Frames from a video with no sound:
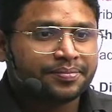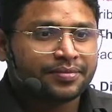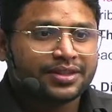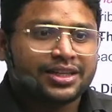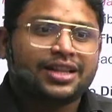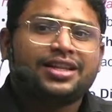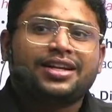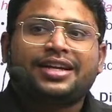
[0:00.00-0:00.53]

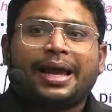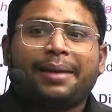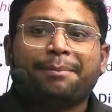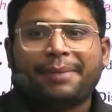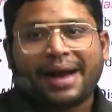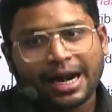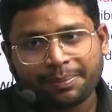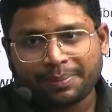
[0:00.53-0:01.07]
Till the time
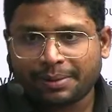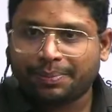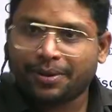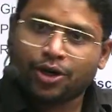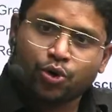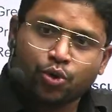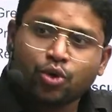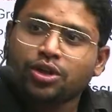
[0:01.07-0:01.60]
bad people
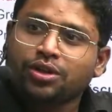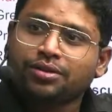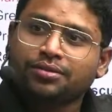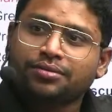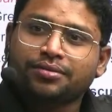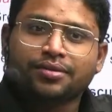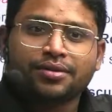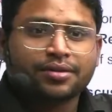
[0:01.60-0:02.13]
rule,
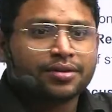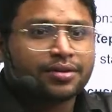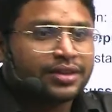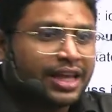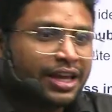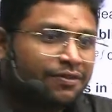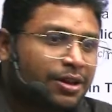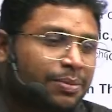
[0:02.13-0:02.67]

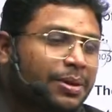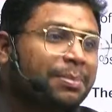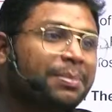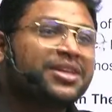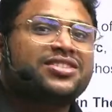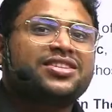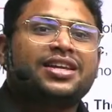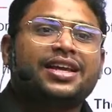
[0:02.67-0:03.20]
there will be
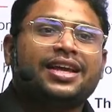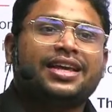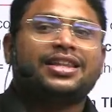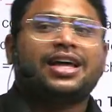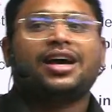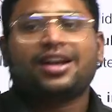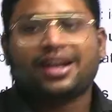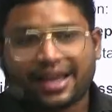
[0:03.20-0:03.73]
misery in
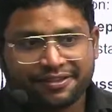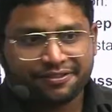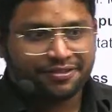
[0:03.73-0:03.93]
our life.